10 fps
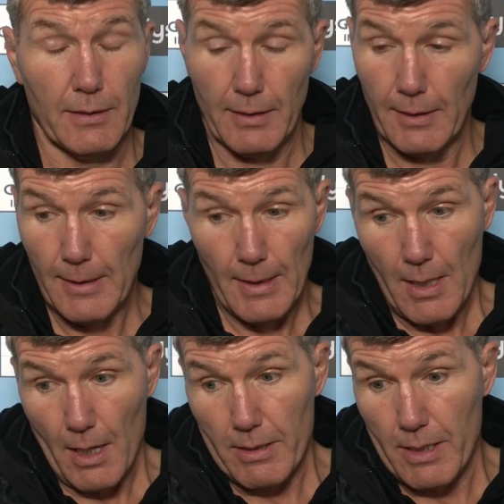And
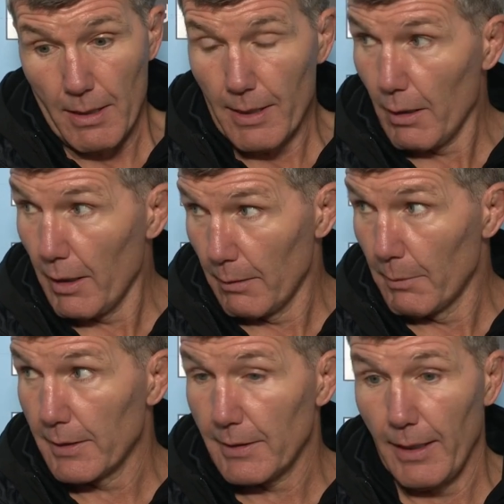you know, I don't
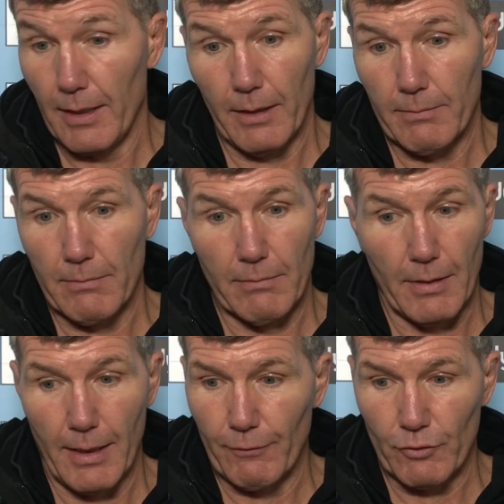mind saying I
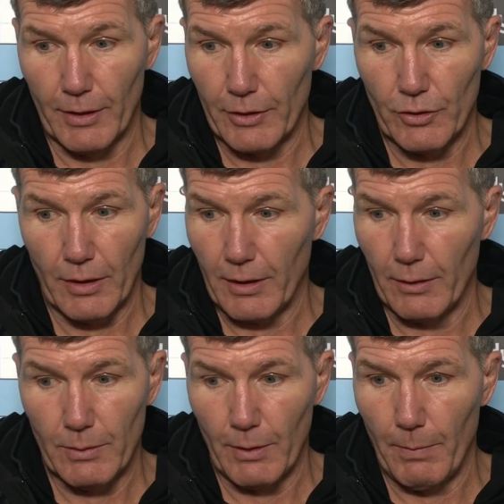haven't tried to
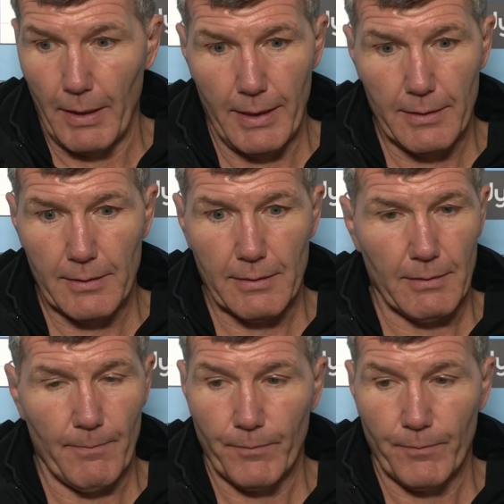sugarcoat it with the players.